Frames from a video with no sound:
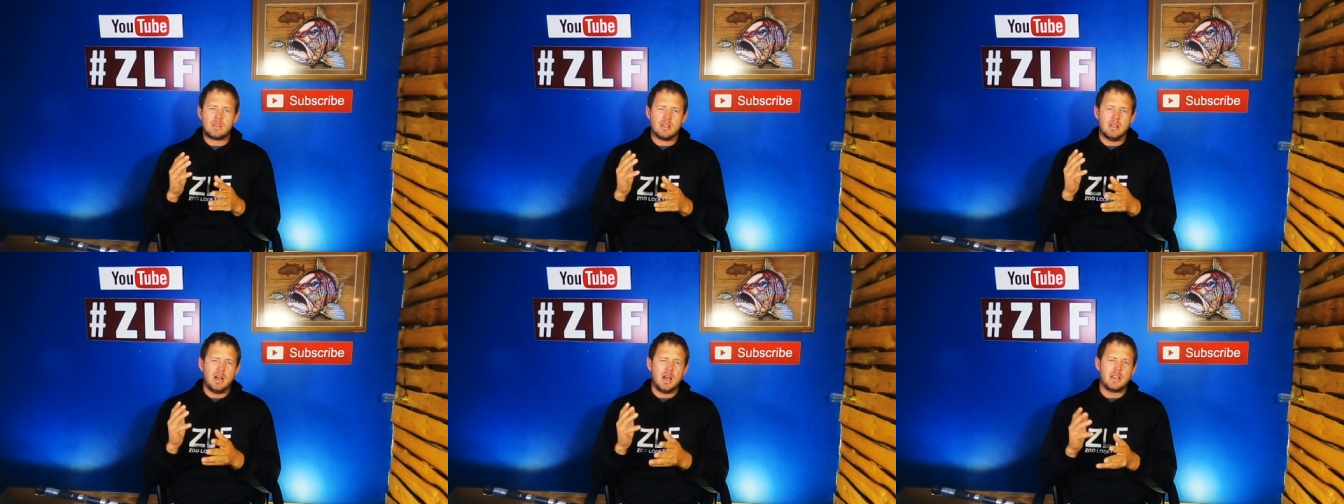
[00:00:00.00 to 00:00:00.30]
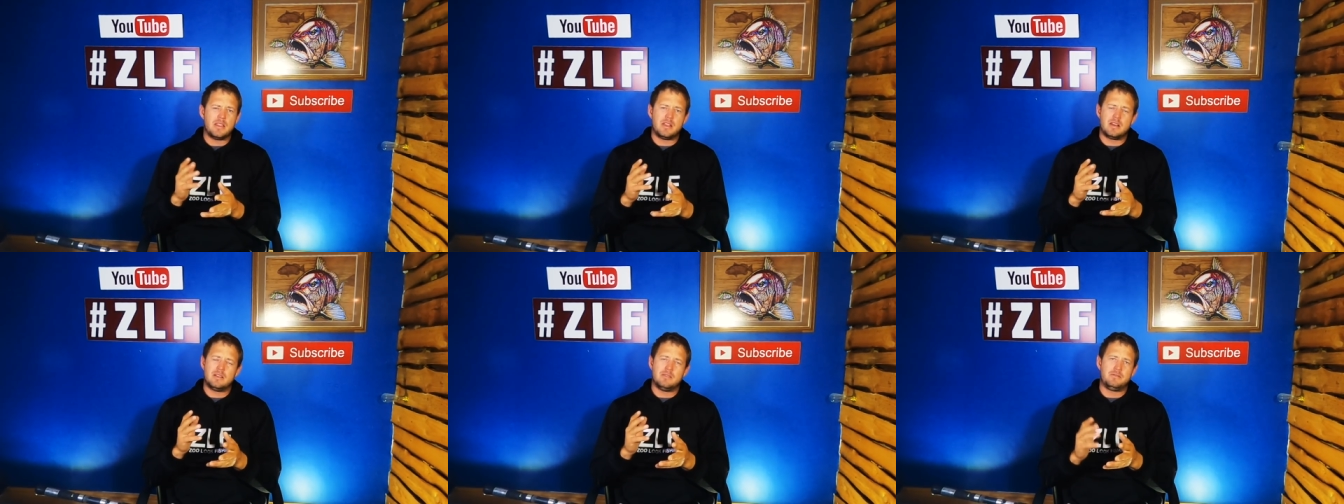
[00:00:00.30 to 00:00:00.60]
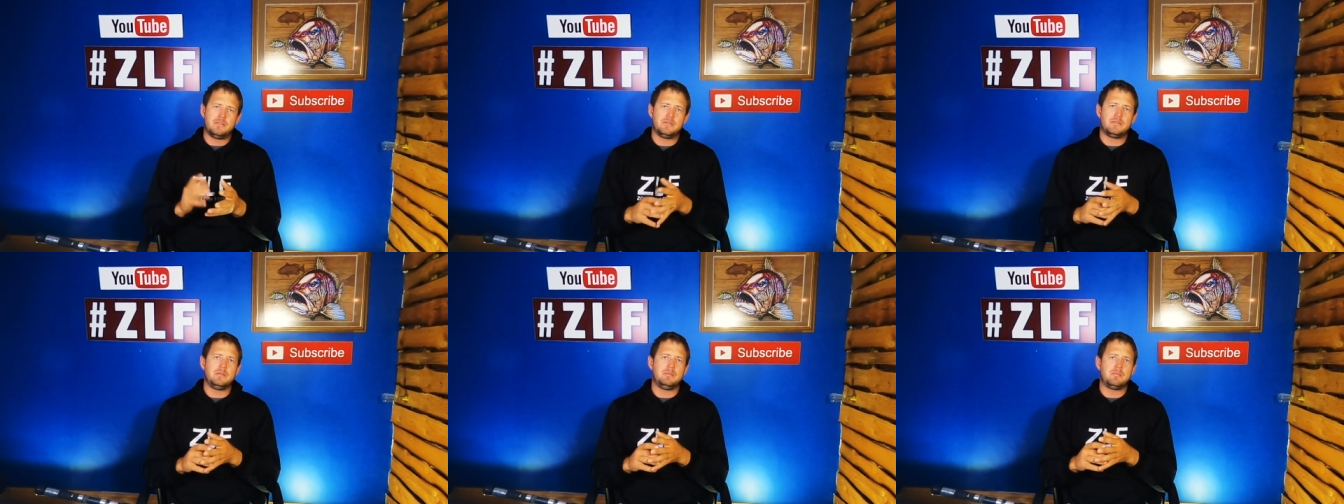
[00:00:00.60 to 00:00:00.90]
either a
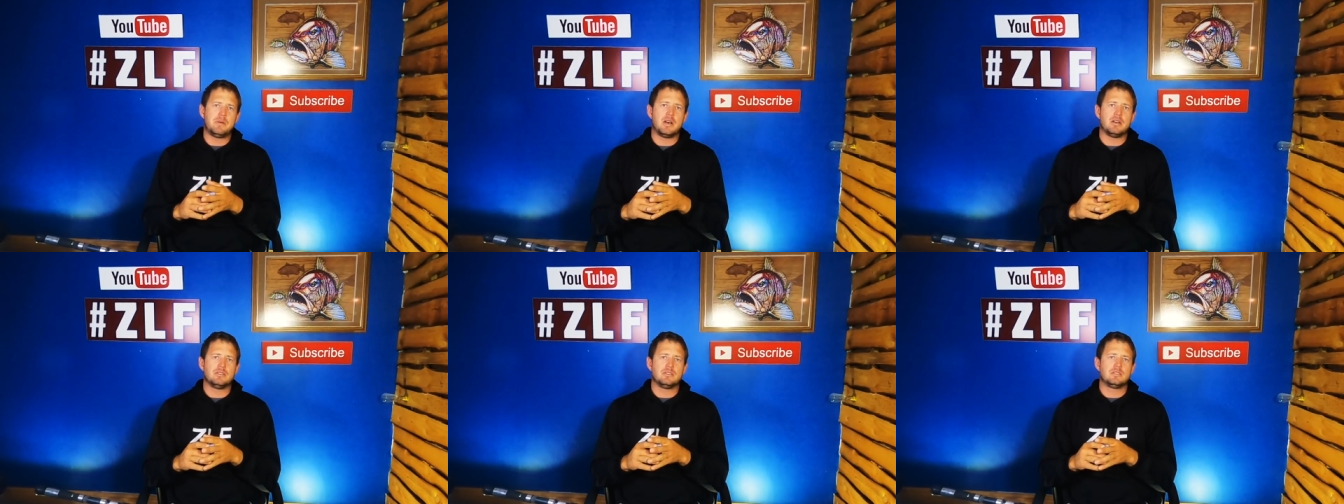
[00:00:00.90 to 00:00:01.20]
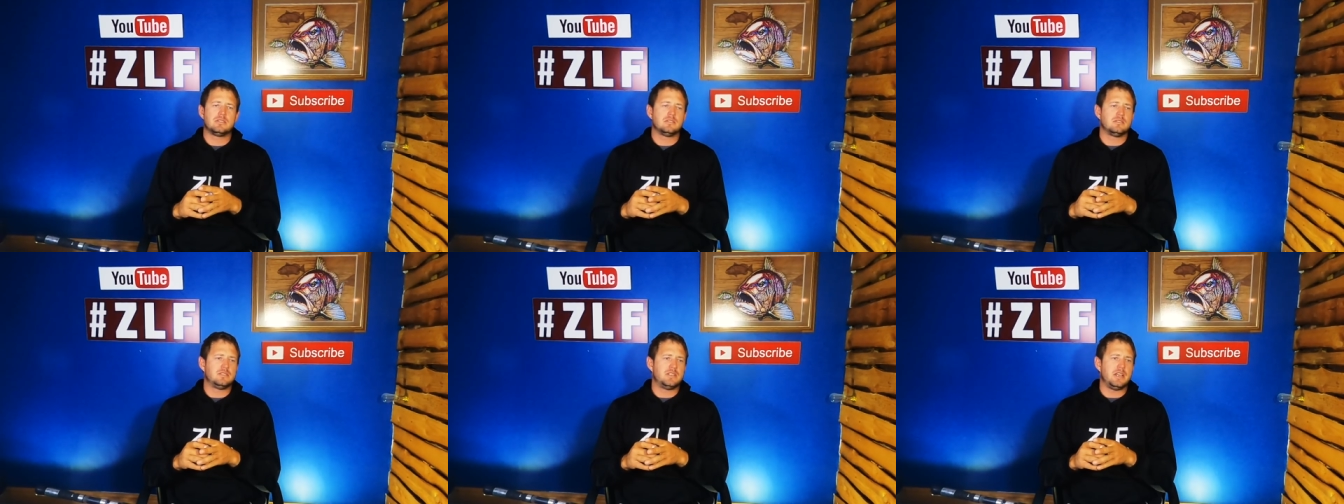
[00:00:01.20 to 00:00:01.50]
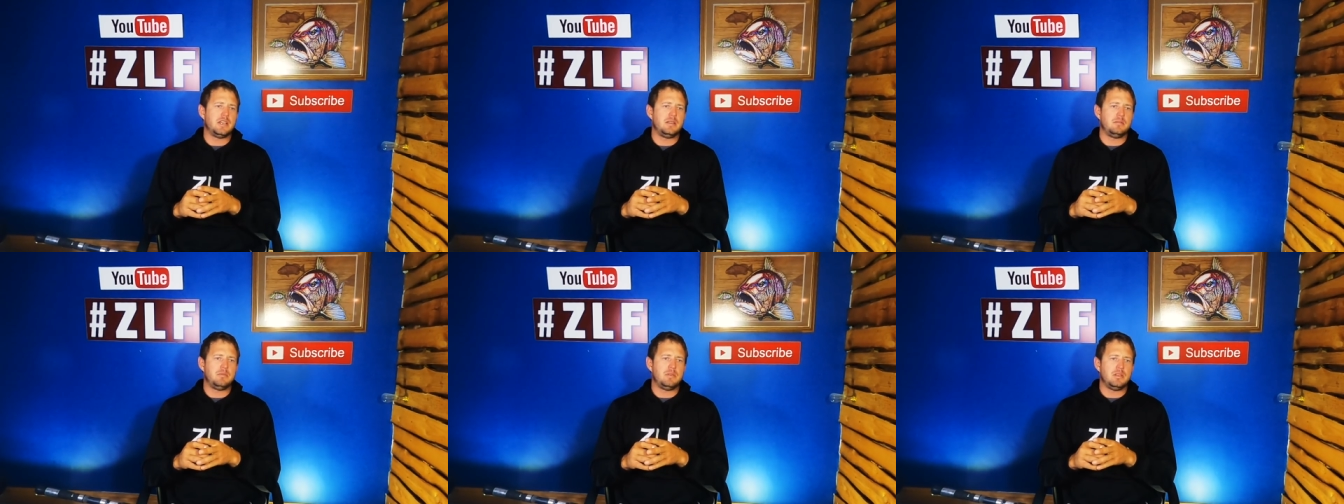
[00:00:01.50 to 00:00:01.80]
50 pound
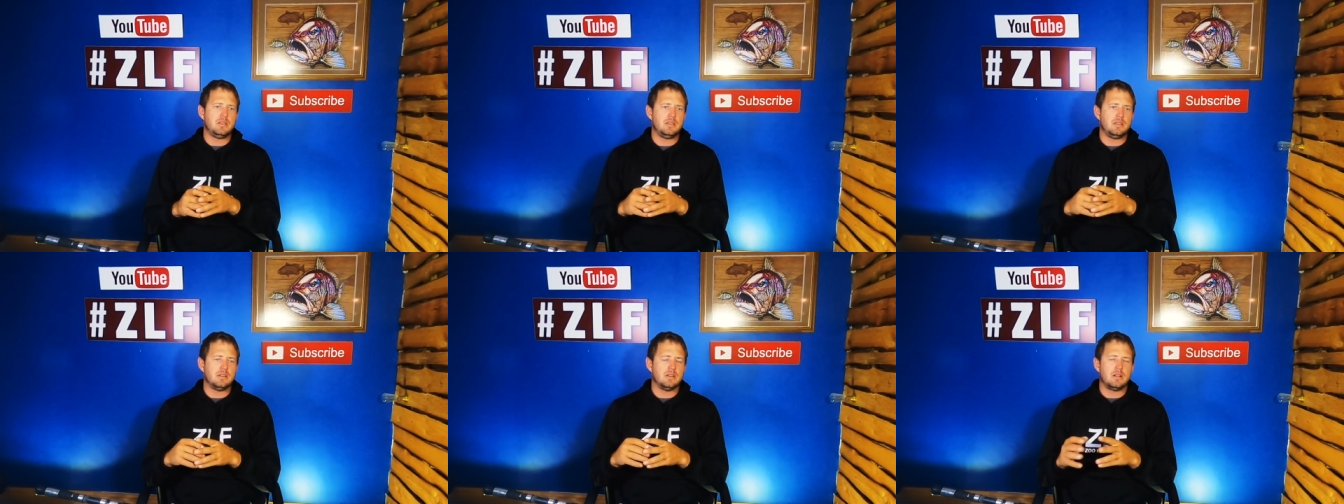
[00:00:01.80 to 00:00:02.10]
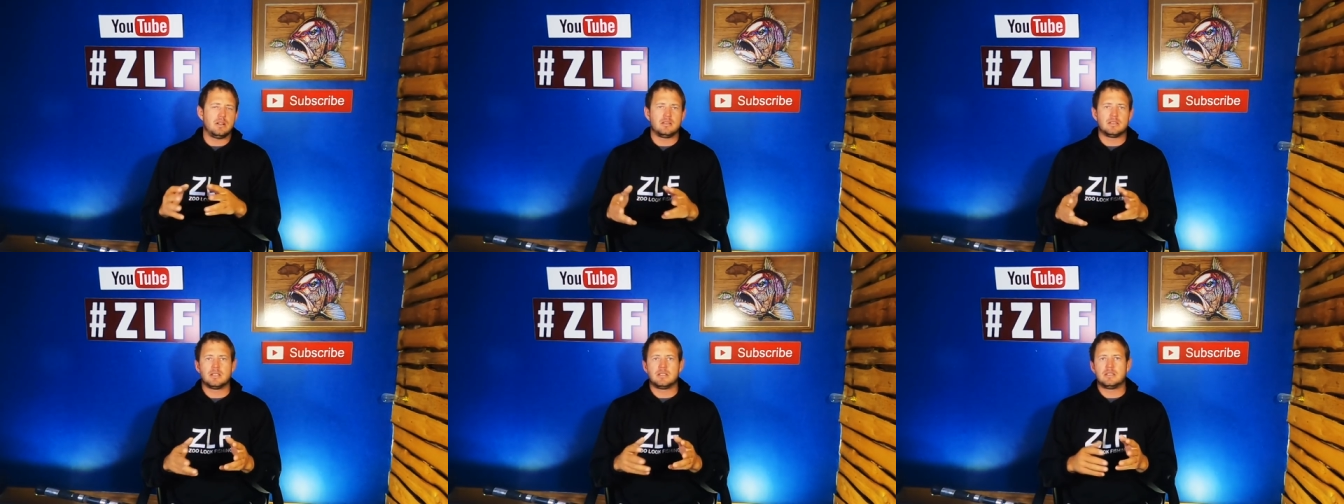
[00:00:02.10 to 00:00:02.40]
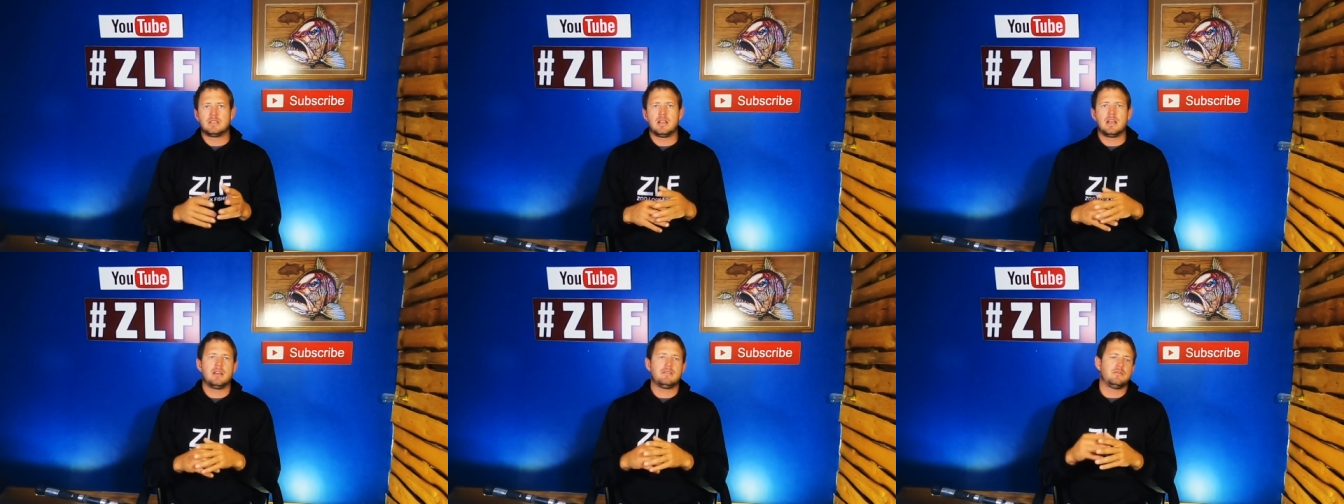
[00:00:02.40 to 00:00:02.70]
JDB Ultra
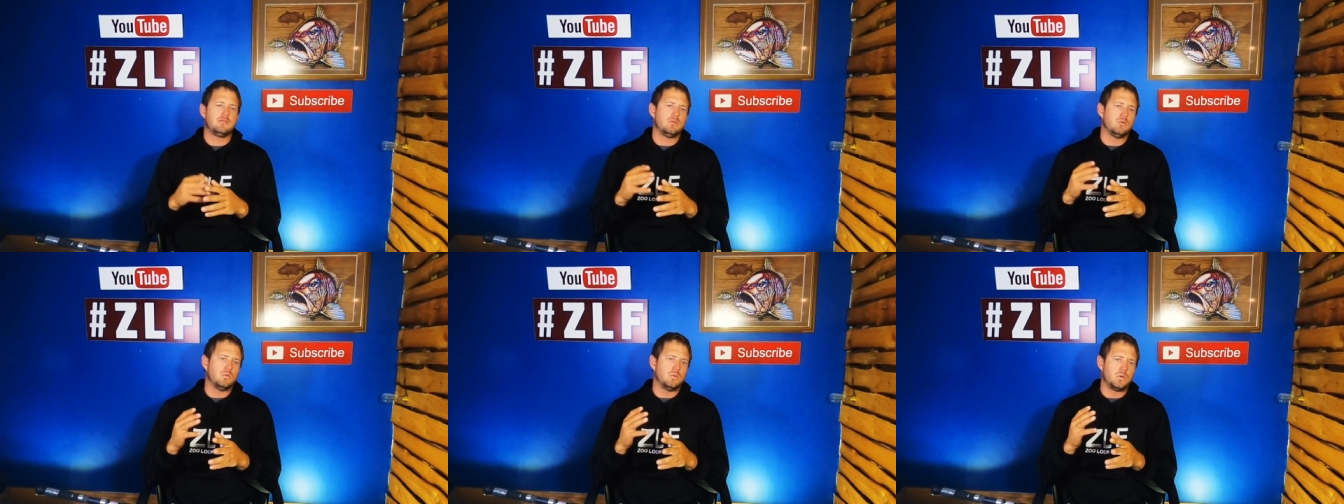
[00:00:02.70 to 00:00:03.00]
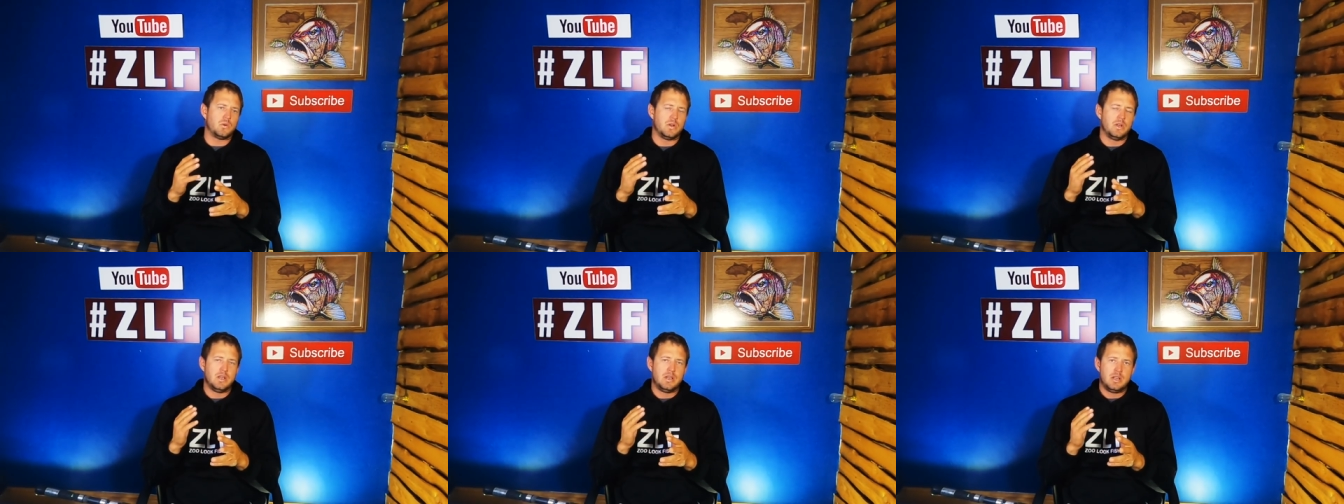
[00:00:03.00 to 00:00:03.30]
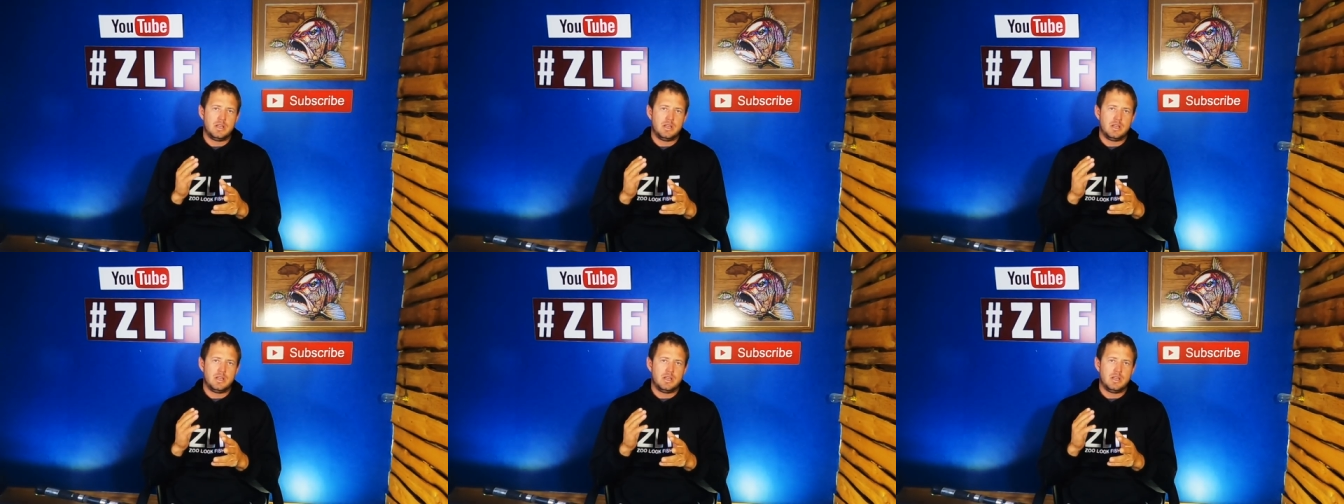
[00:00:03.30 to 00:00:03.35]
Tough or